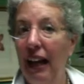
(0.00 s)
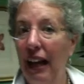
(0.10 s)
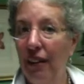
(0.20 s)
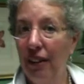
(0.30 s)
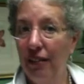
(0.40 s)

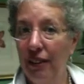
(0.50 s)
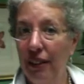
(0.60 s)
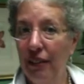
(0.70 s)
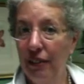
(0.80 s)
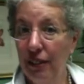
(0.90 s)
However,
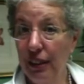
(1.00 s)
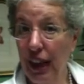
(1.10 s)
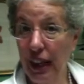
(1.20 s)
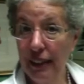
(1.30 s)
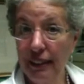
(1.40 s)
if you're
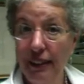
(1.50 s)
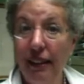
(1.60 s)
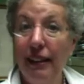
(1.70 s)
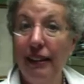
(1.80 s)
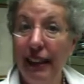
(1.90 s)
not
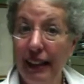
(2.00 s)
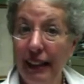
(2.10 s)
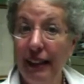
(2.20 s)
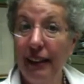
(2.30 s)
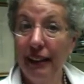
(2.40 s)

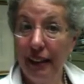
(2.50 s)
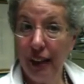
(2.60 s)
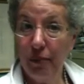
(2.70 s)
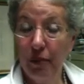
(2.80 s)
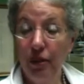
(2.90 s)
taking the
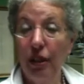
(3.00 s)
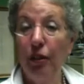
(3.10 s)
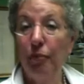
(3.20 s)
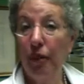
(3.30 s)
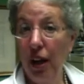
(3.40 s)
thumb route of